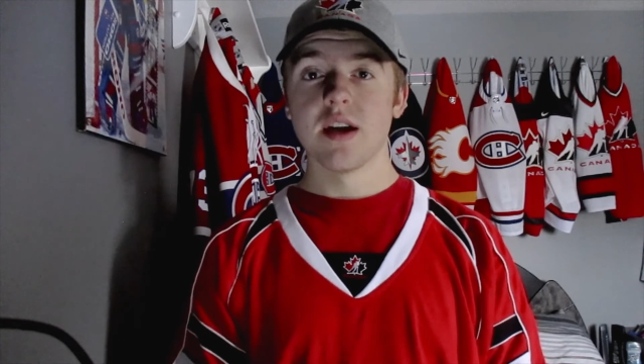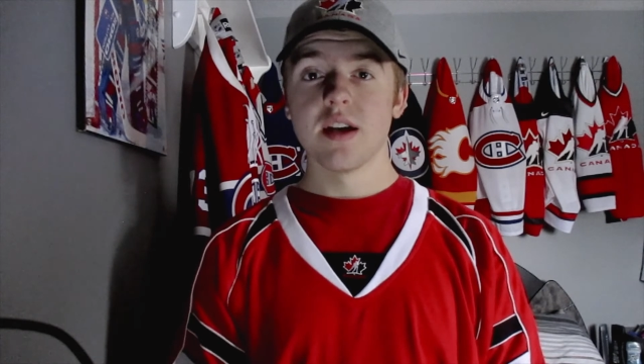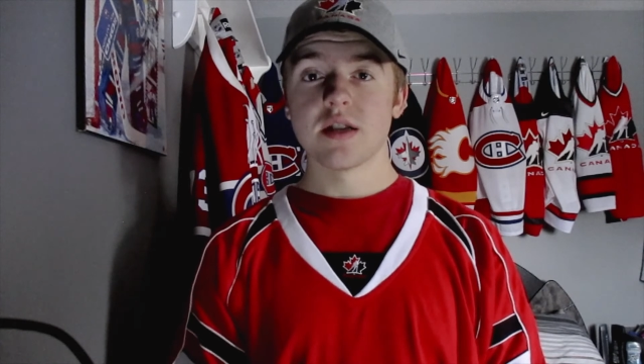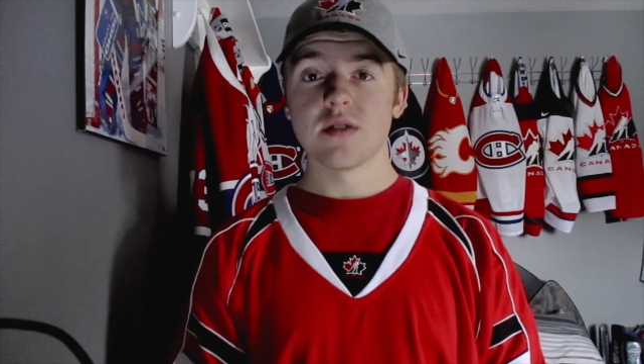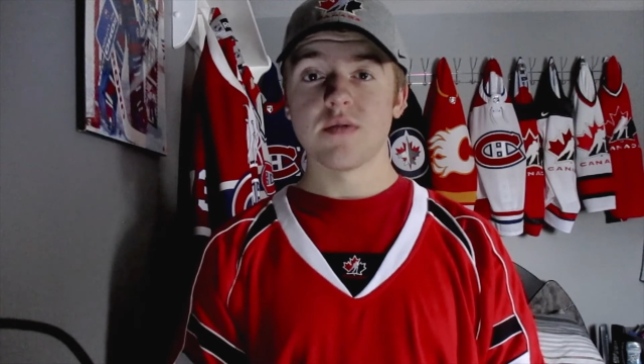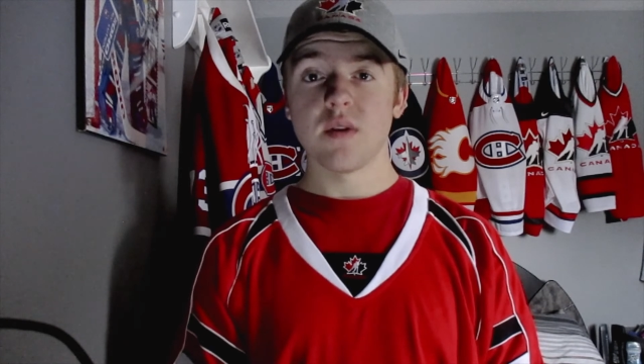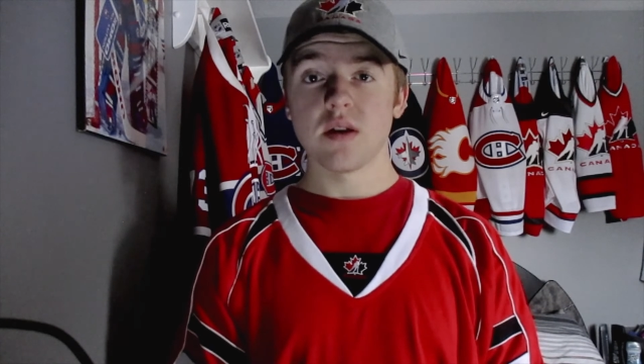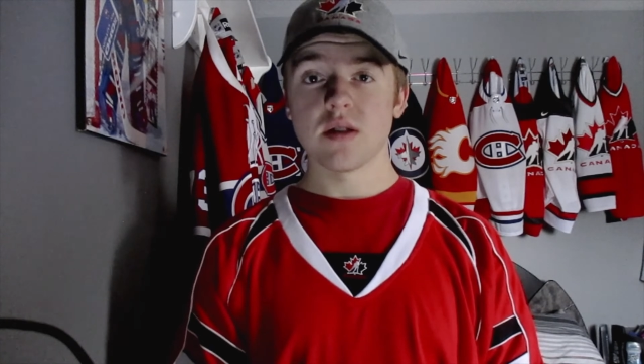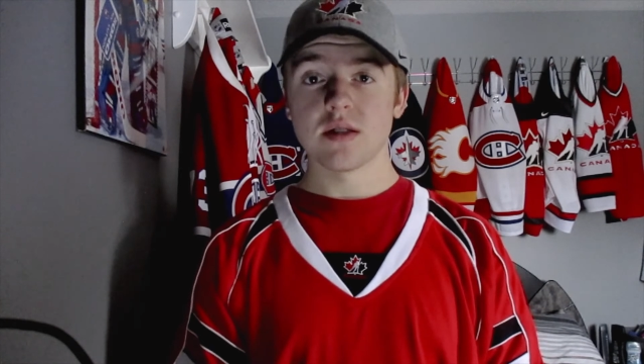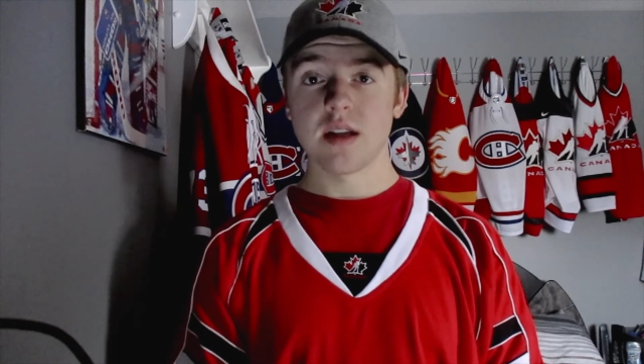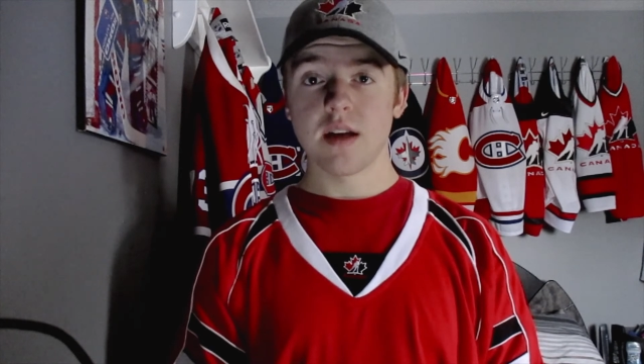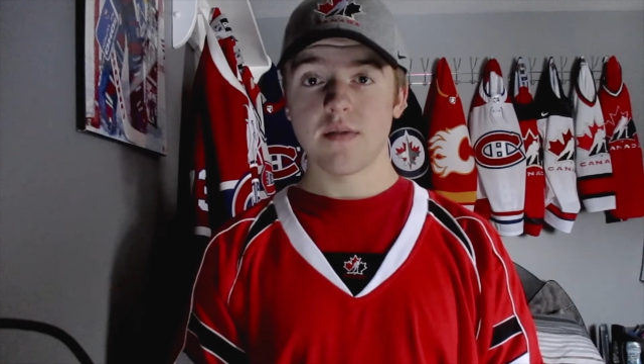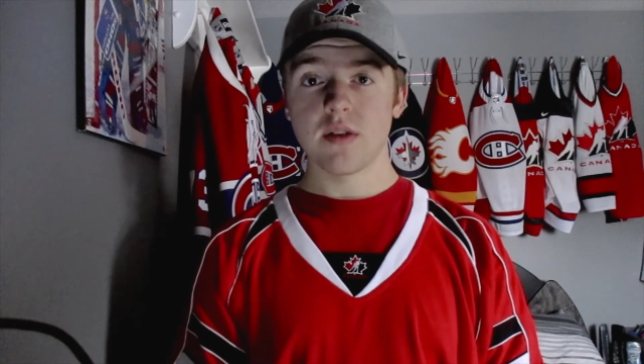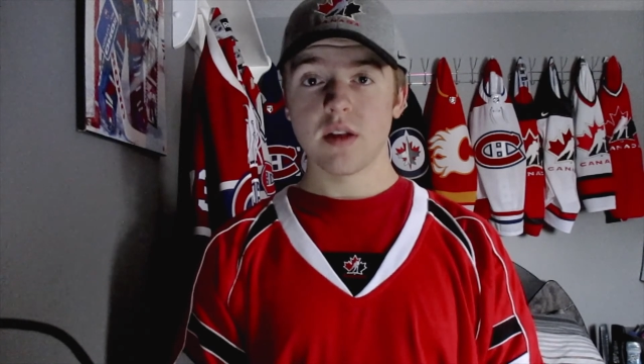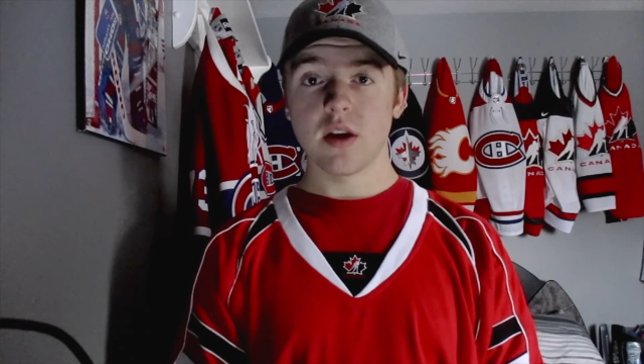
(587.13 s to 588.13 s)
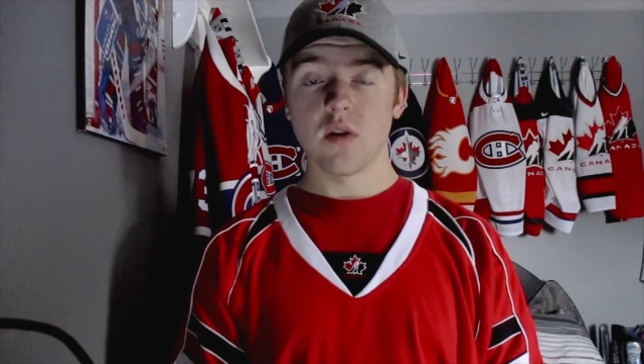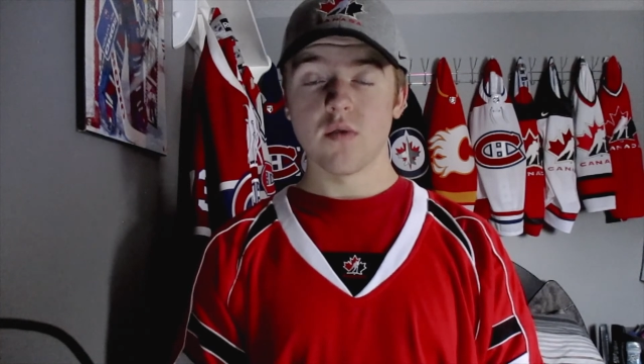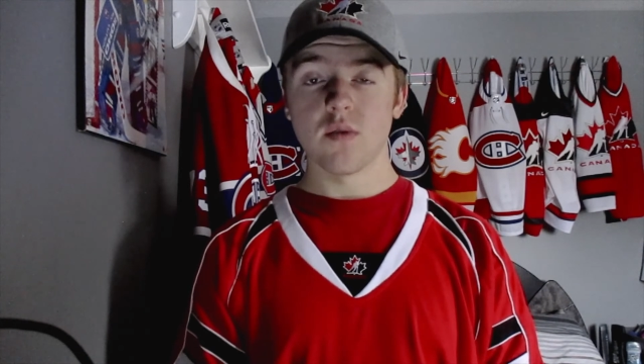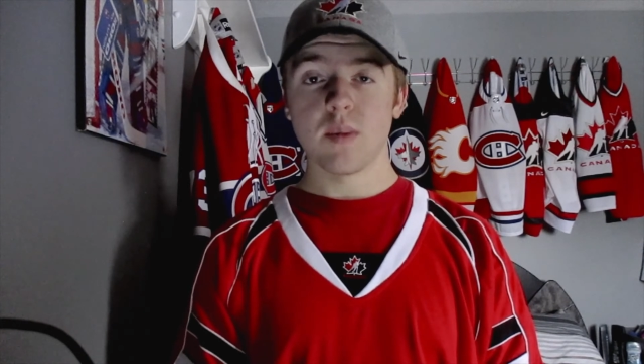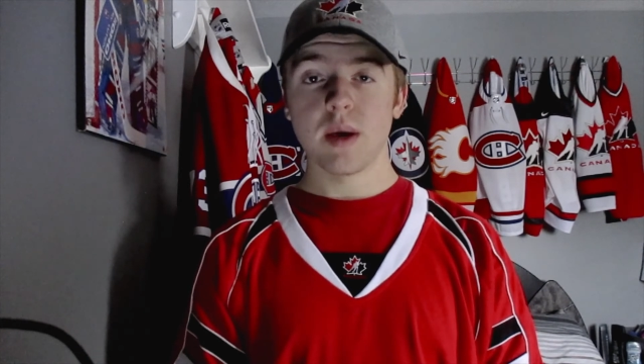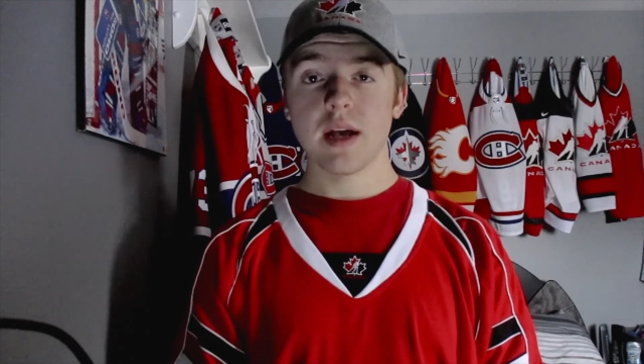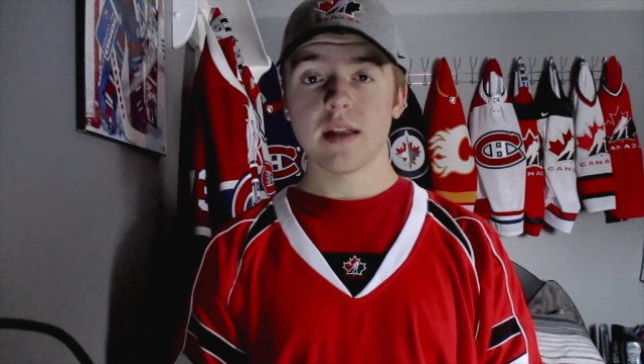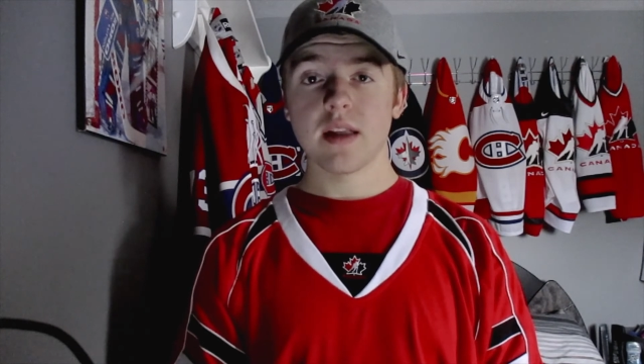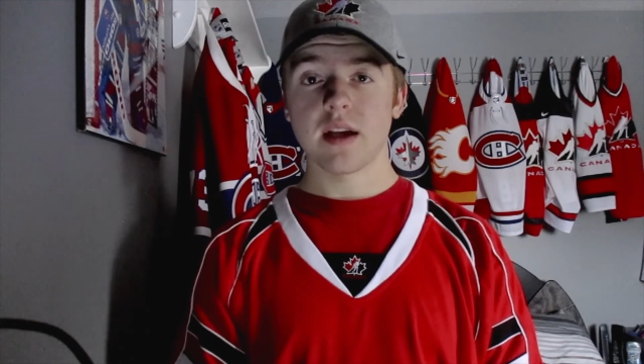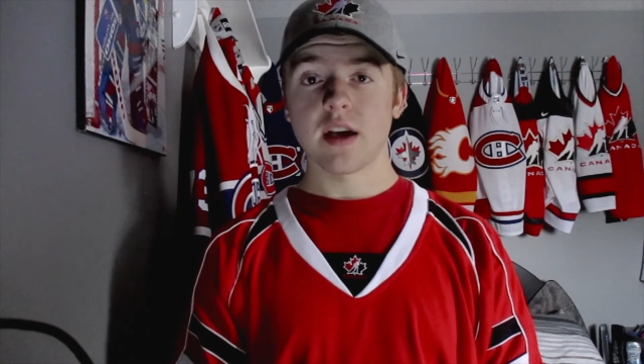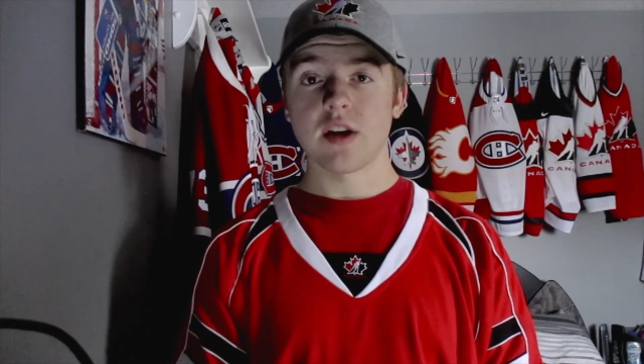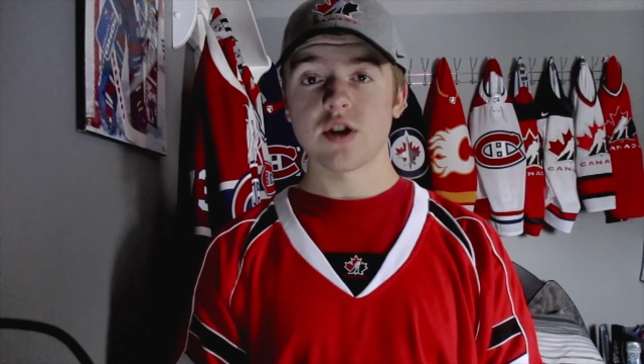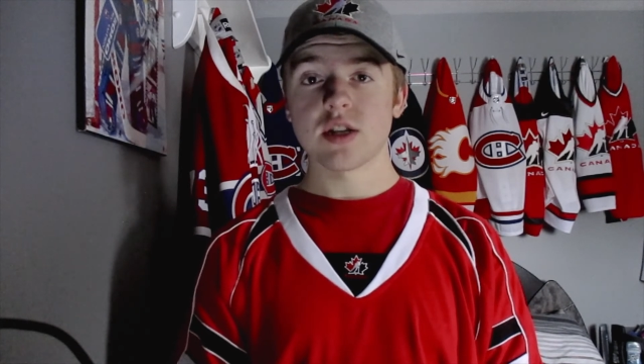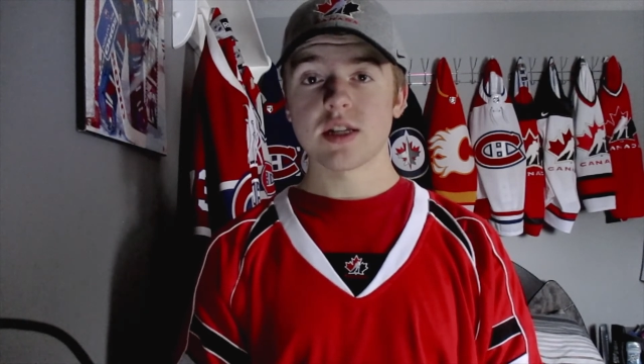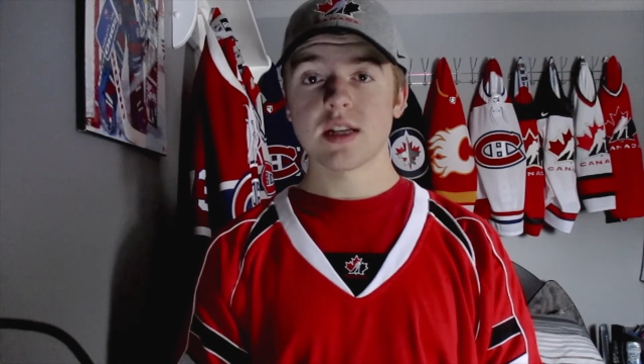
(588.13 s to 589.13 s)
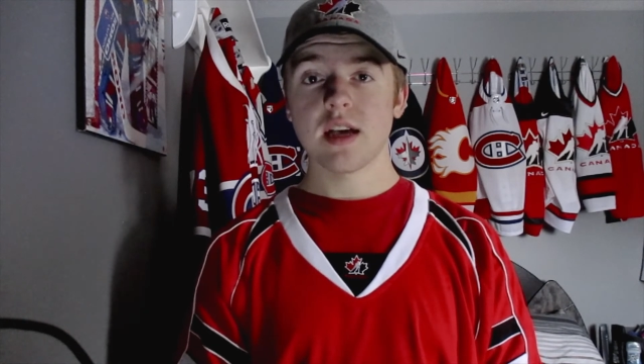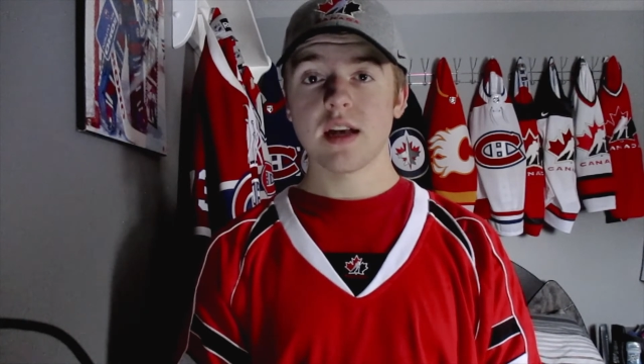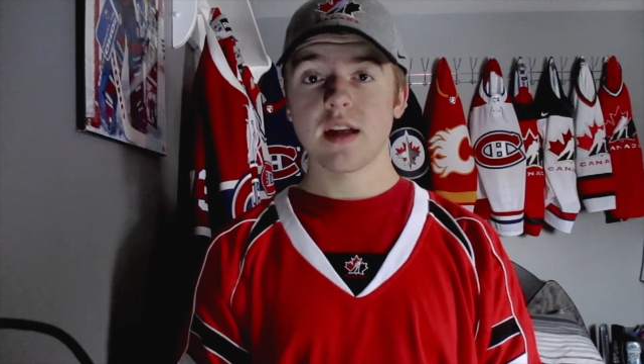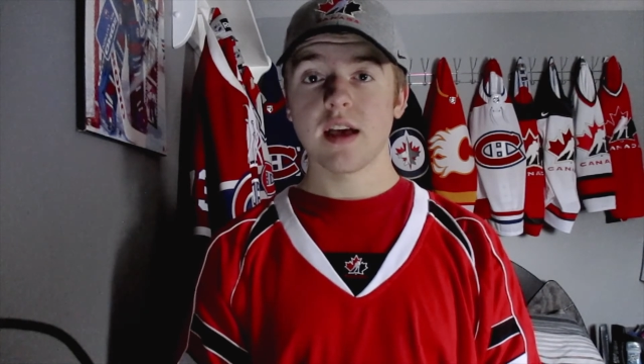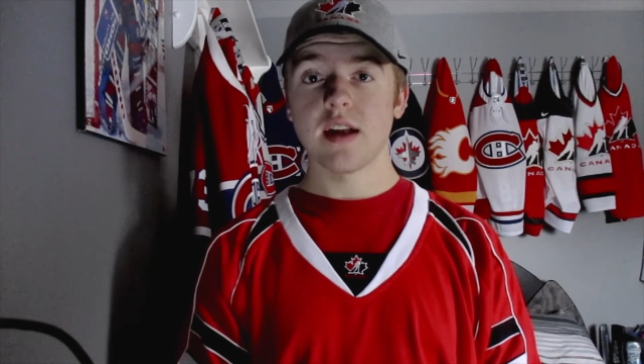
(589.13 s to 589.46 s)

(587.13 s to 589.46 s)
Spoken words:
Stefan's definitely overpaid, like I just said,